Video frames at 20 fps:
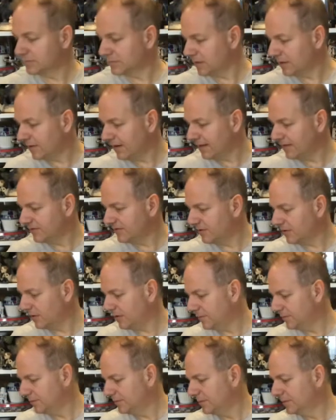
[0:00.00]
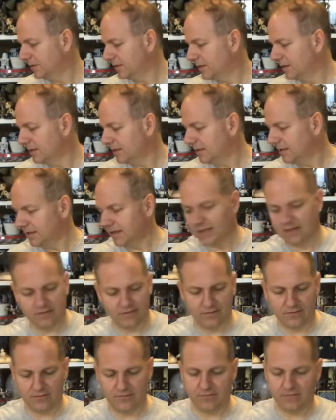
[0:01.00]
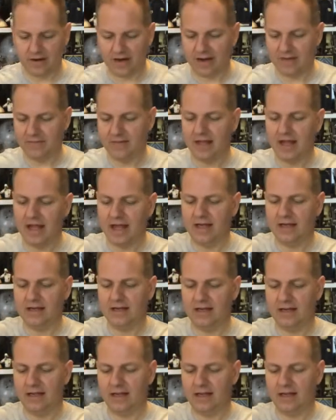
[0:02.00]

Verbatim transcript: All right, so need to have that.